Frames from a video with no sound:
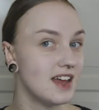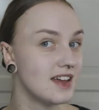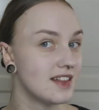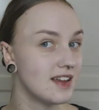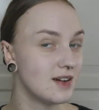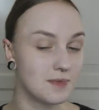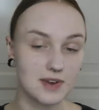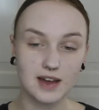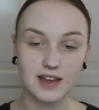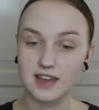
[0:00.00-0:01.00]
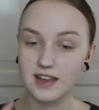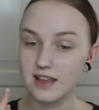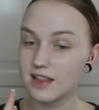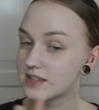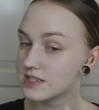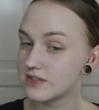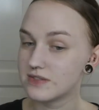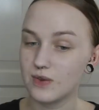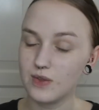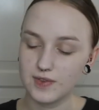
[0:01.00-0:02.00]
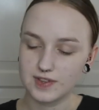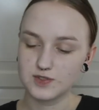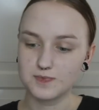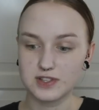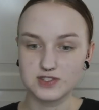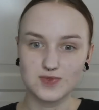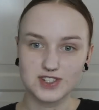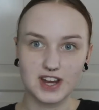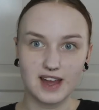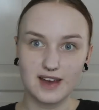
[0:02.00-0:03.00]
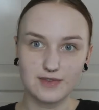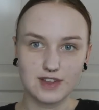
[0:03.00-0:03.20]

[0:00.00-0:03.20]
and apply a lot on all of the spots which I have